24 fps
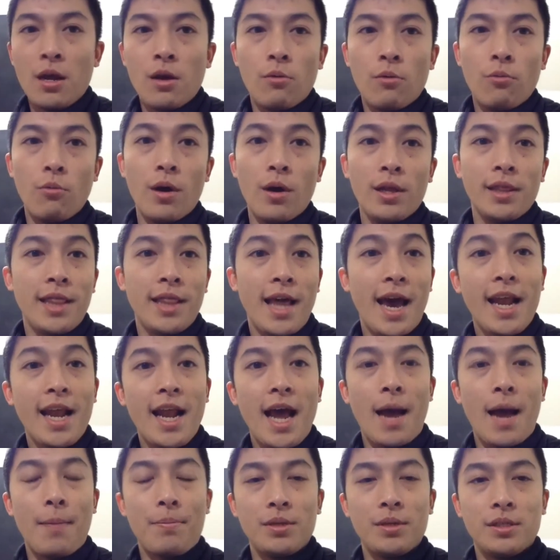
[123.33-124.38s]
when that
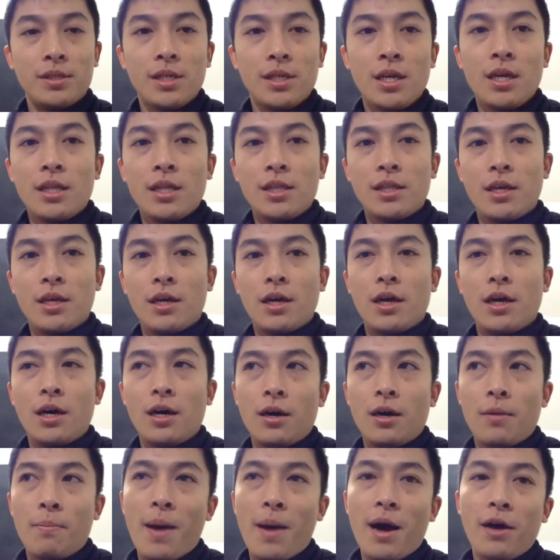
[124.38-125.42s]
happens, the
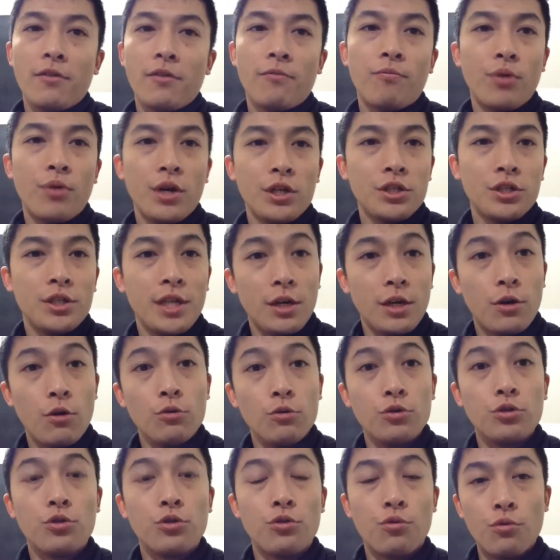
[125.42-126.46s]
amount of pressure that
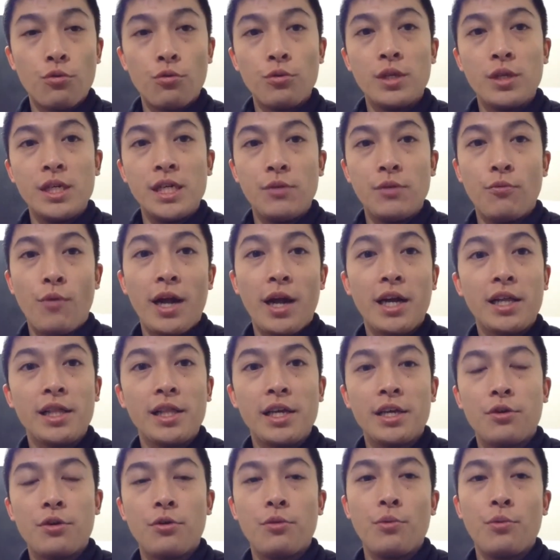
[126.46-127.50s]
goes through the
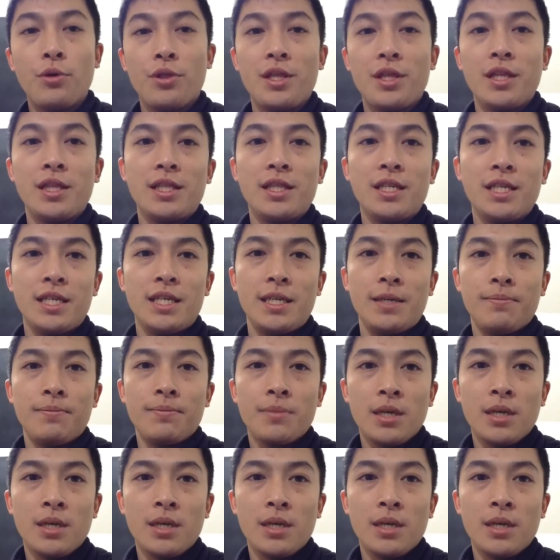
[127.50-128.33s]
regulator within the